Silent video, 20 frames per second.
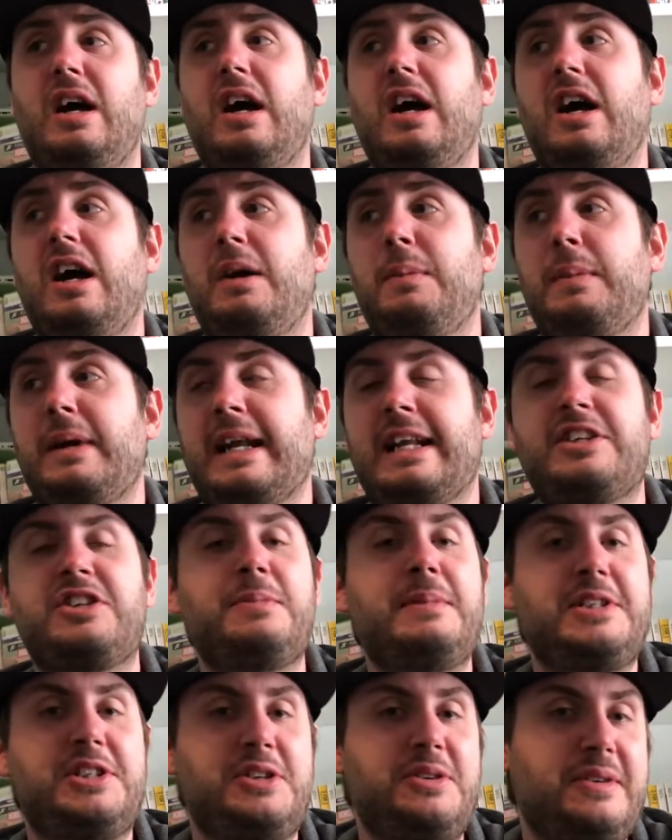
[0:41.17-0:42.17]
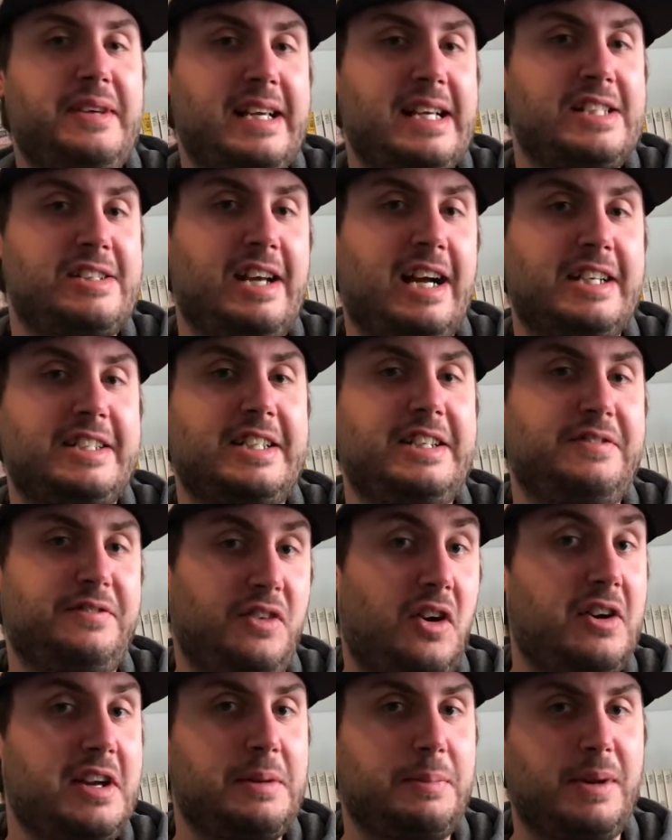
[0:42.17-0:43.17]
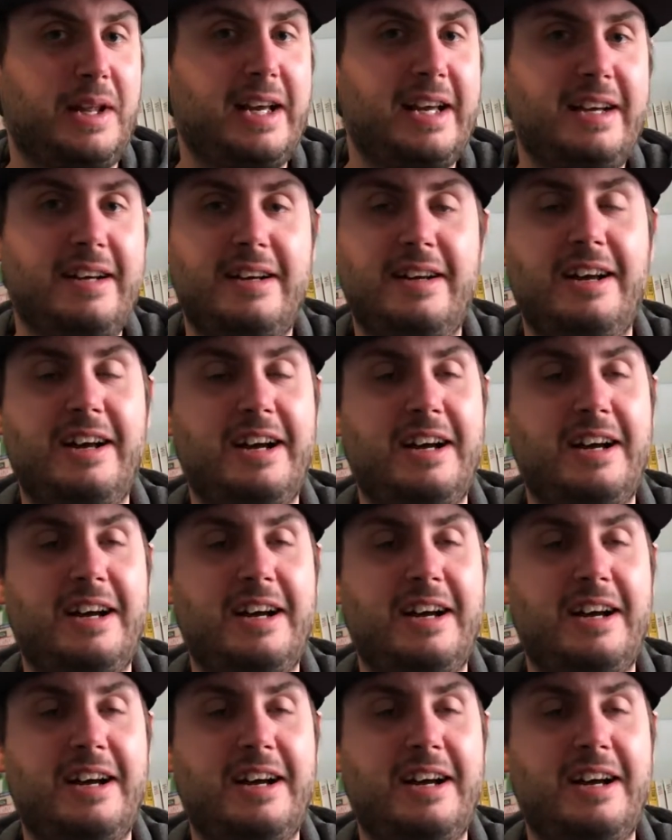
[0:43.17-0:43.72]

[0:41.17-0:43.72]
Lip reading: and it took me 2 years to actually finally play it.